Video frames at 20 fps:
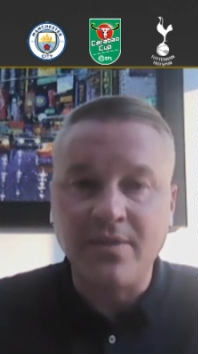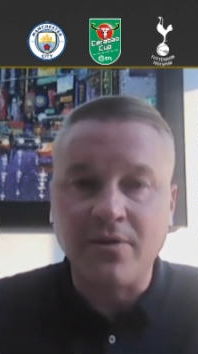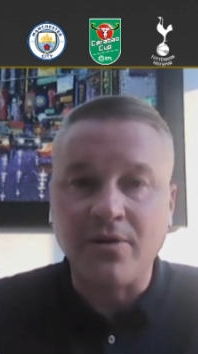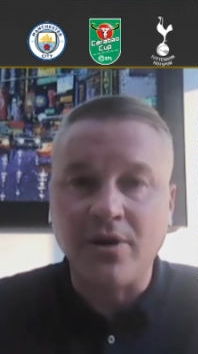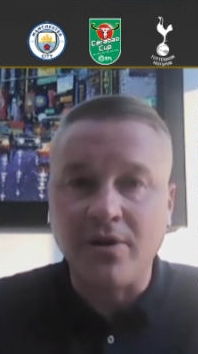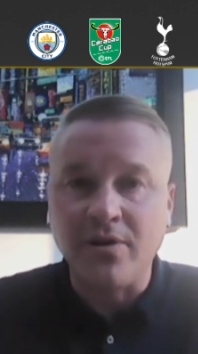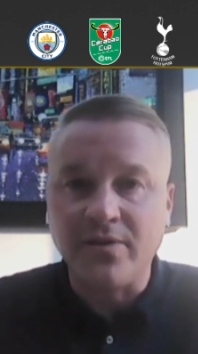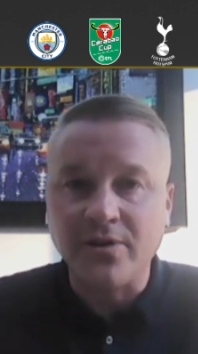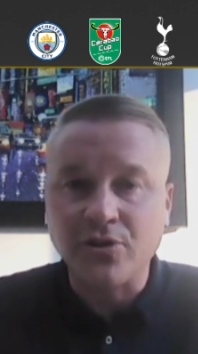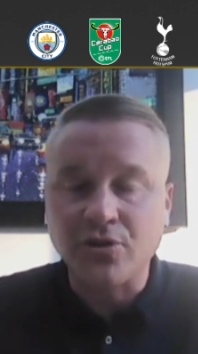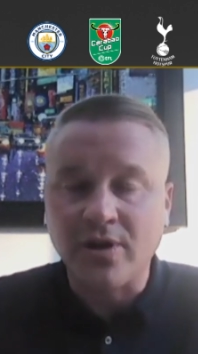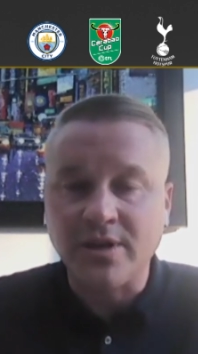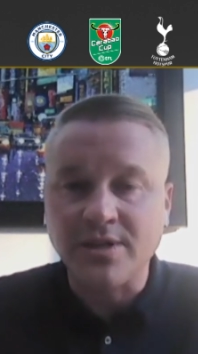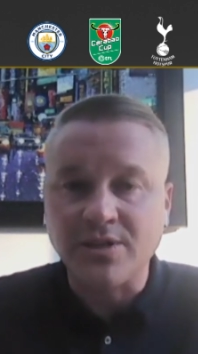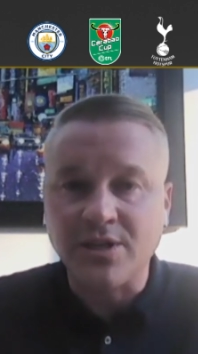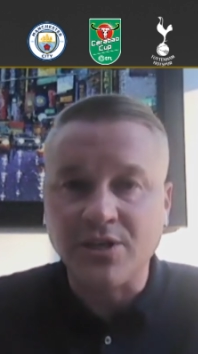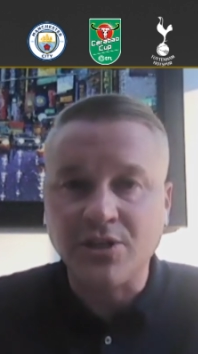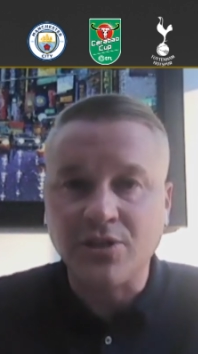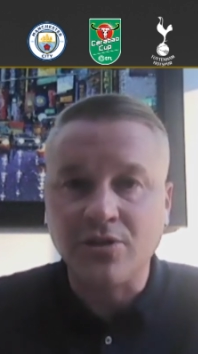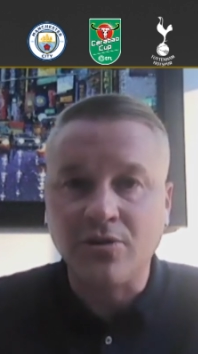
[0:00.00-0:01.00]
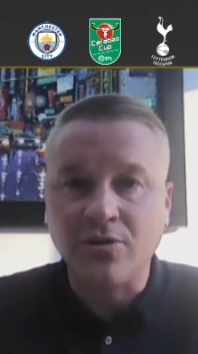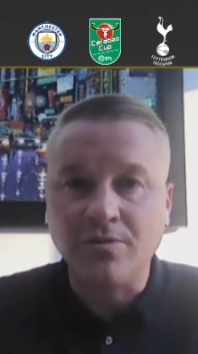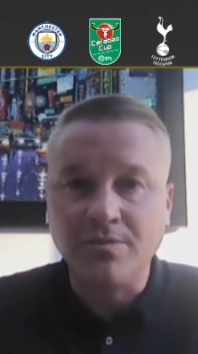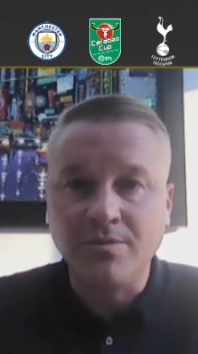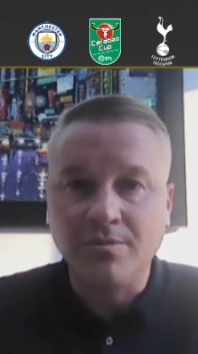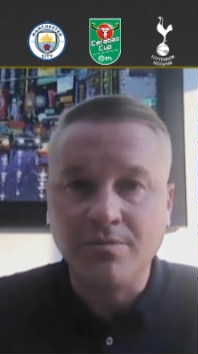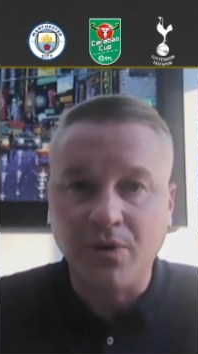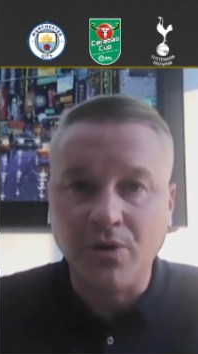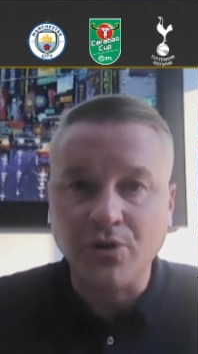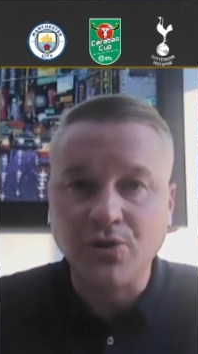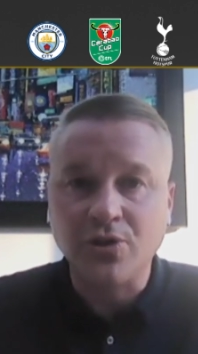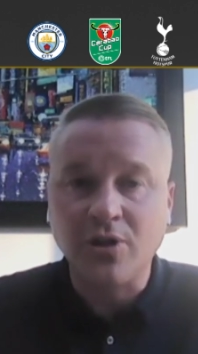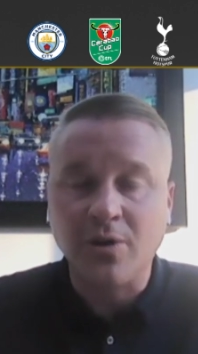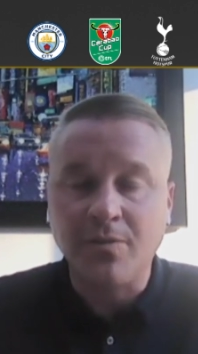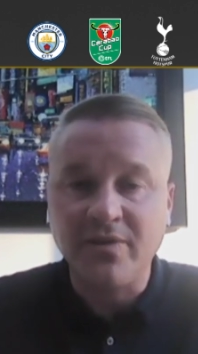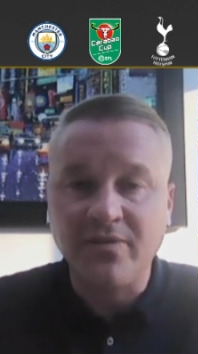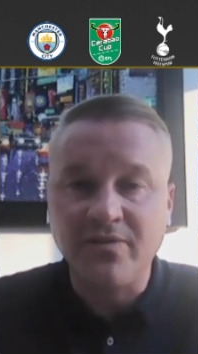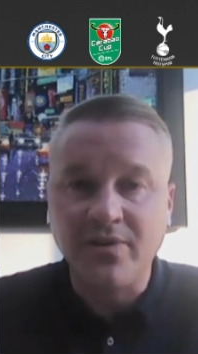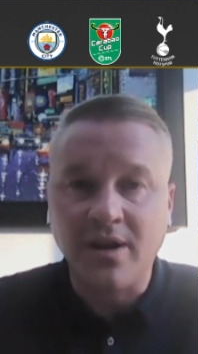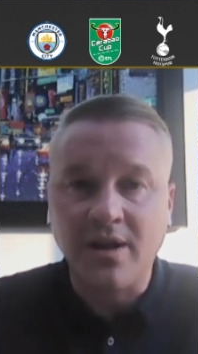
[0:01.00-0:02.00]
They're at another transitional bus
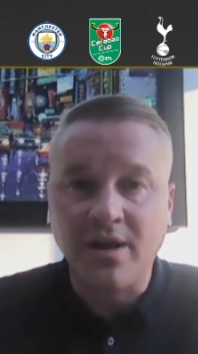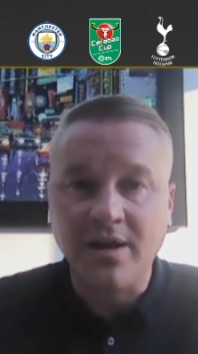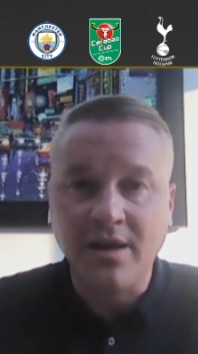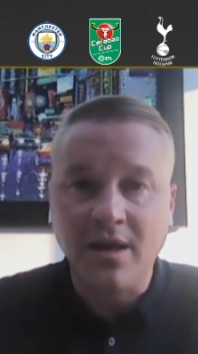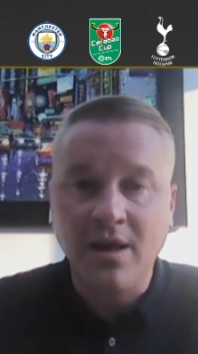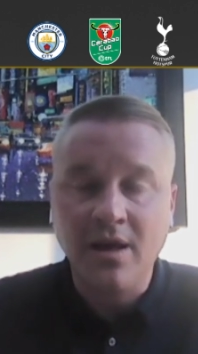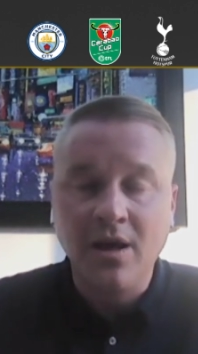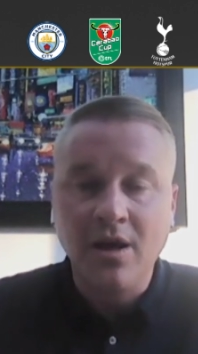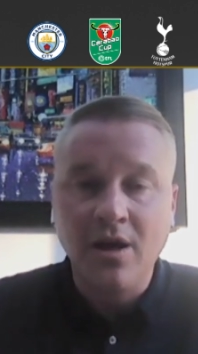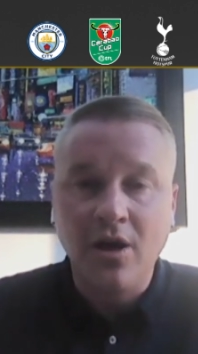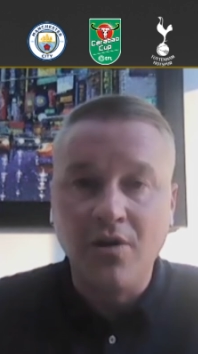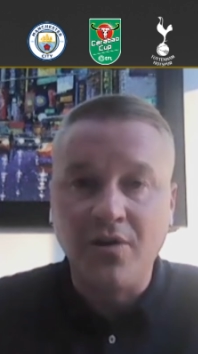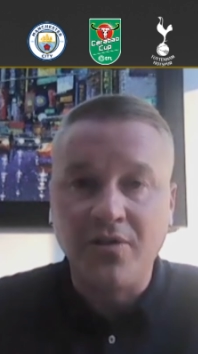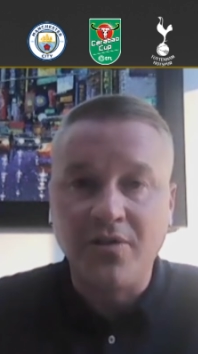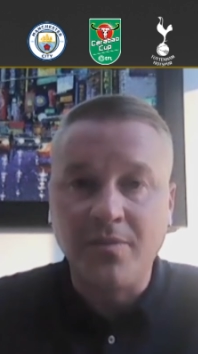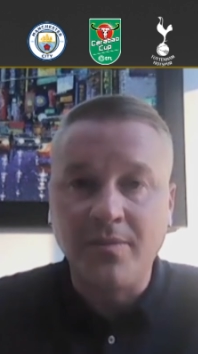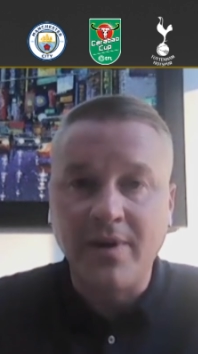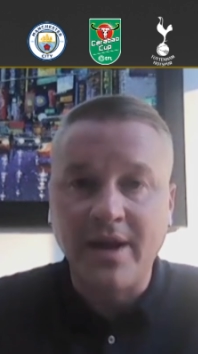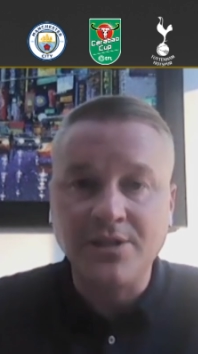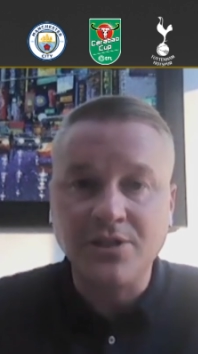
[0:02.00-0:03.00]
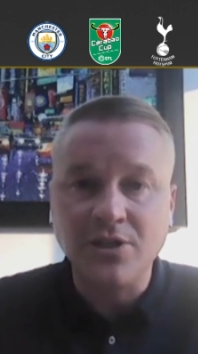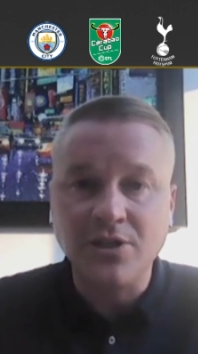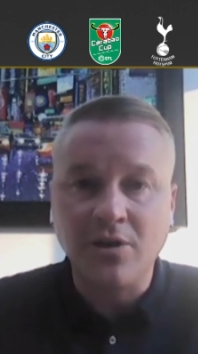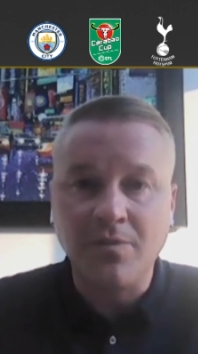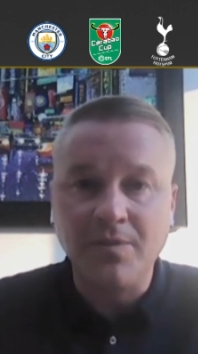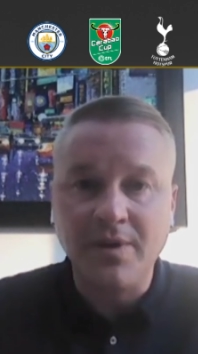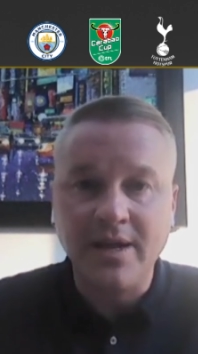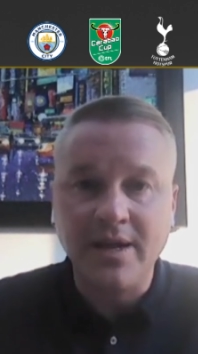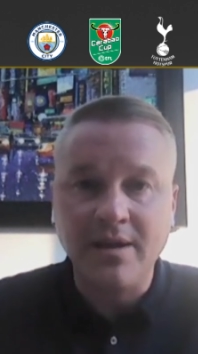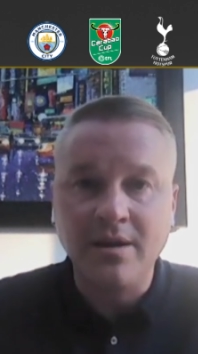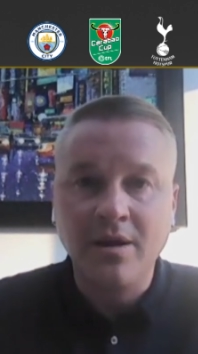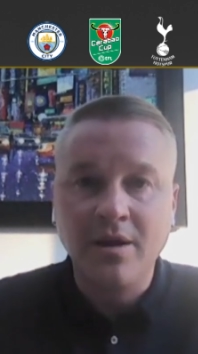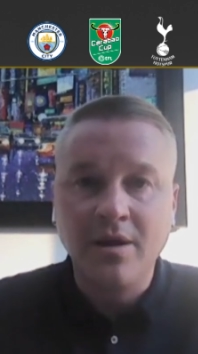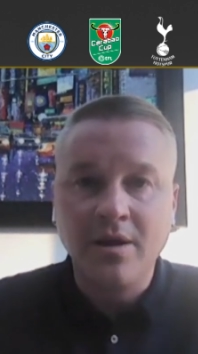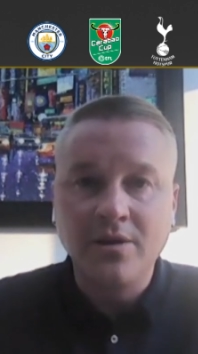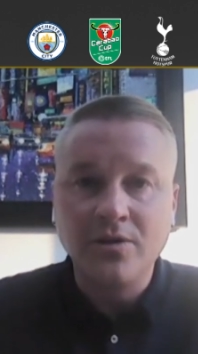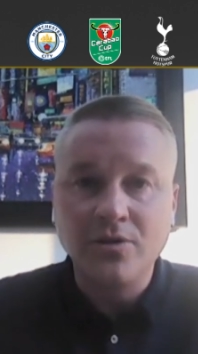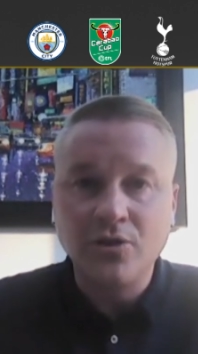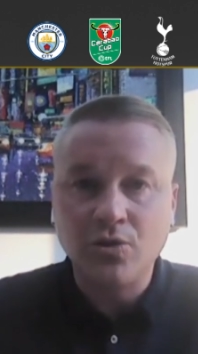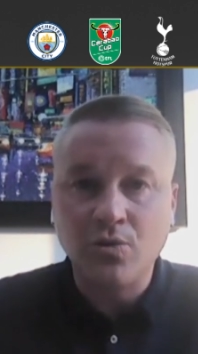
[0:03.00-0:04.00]
stop, if you like. Another manager coming in.
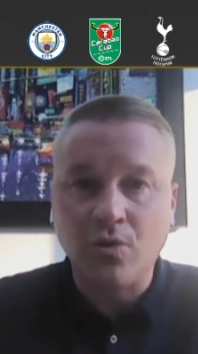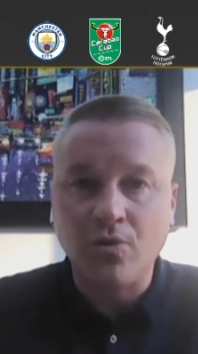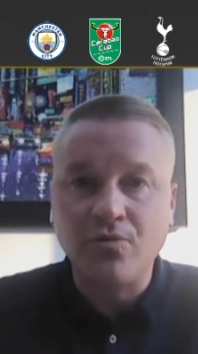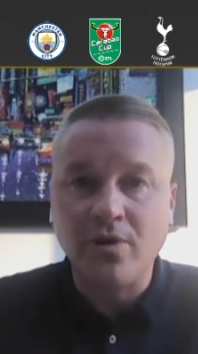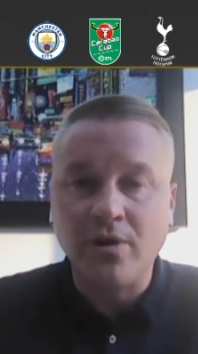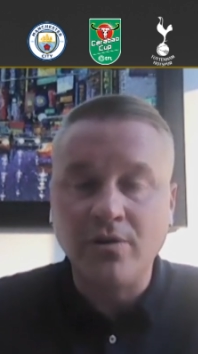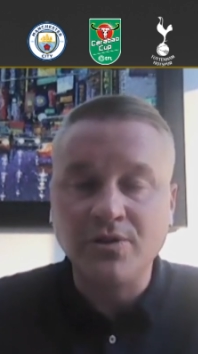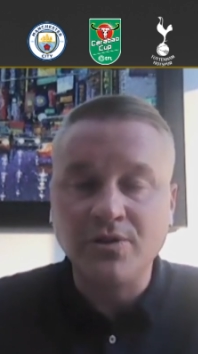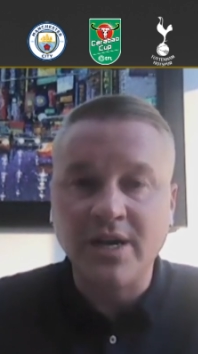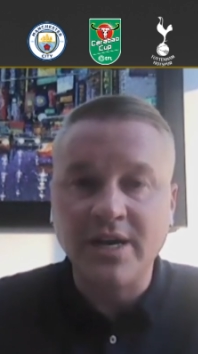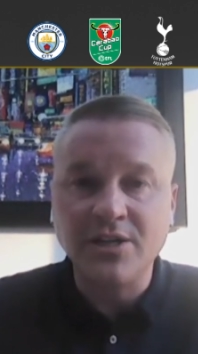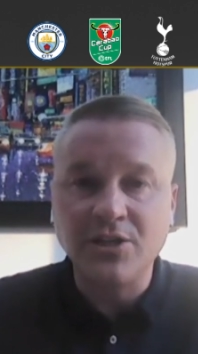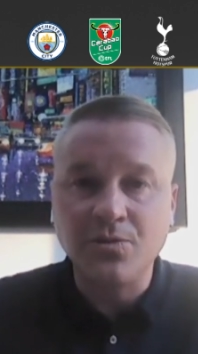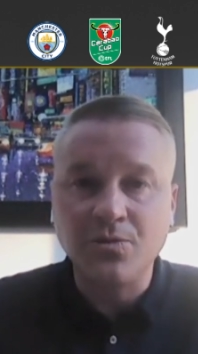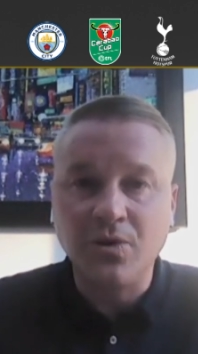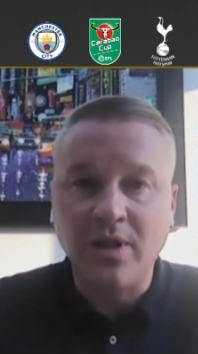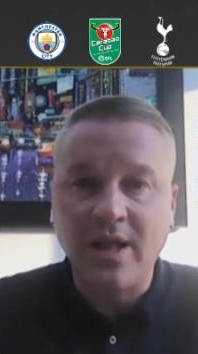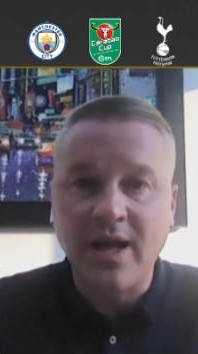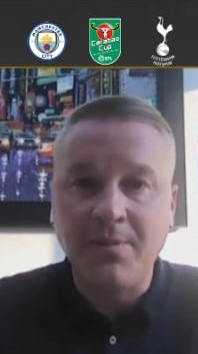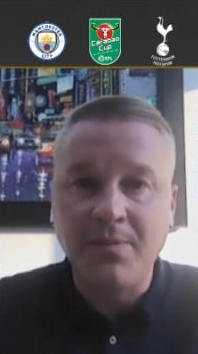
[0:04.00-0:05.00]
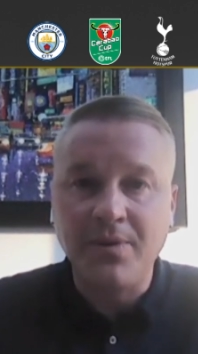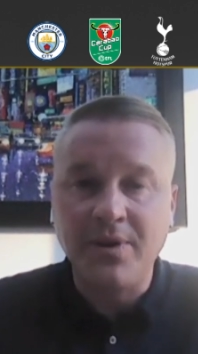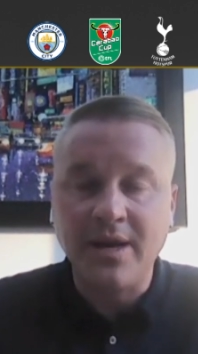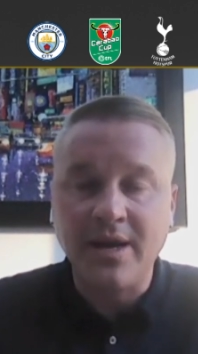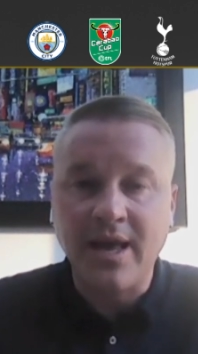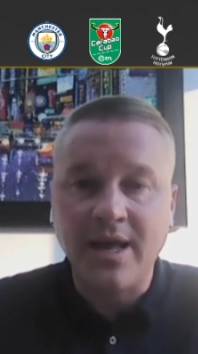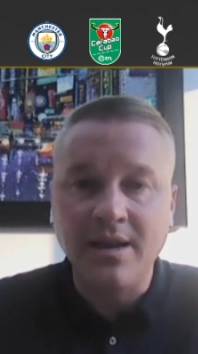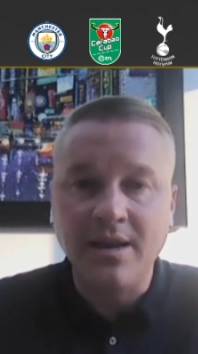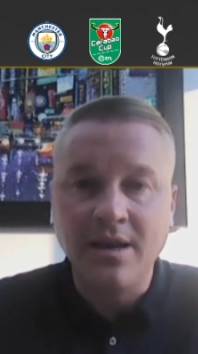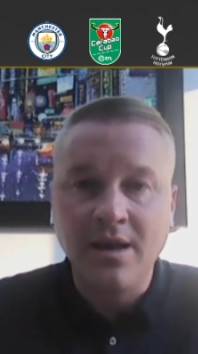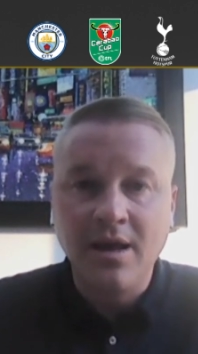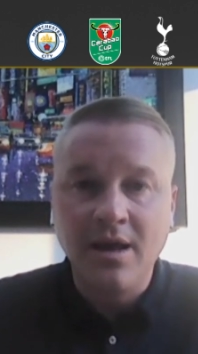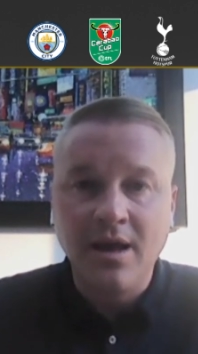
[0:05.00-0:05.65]
Squad rotation will happen again.